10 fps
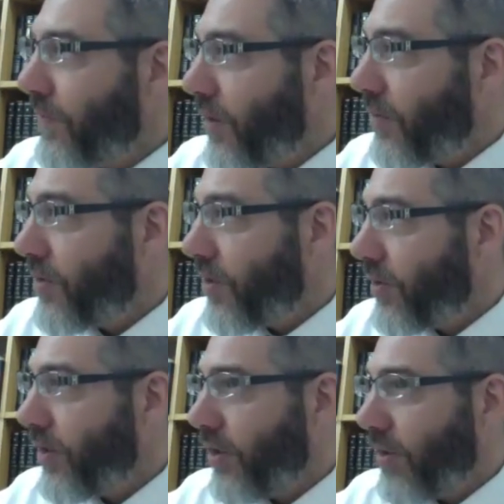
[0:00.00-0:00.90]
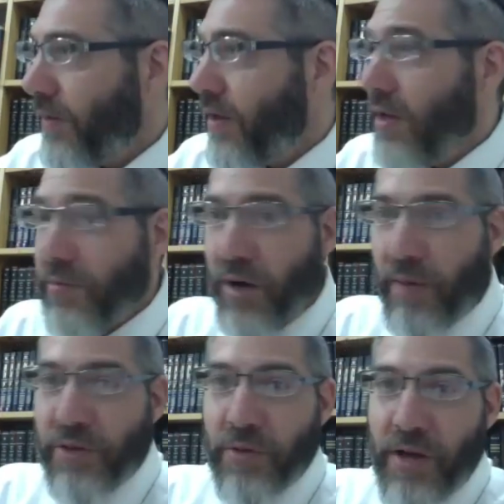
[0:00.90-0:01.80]
murdered, like we said earlier.
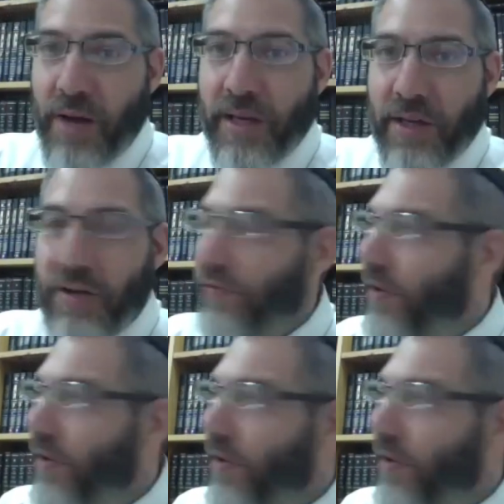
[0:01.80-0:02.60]
Problem is we're not making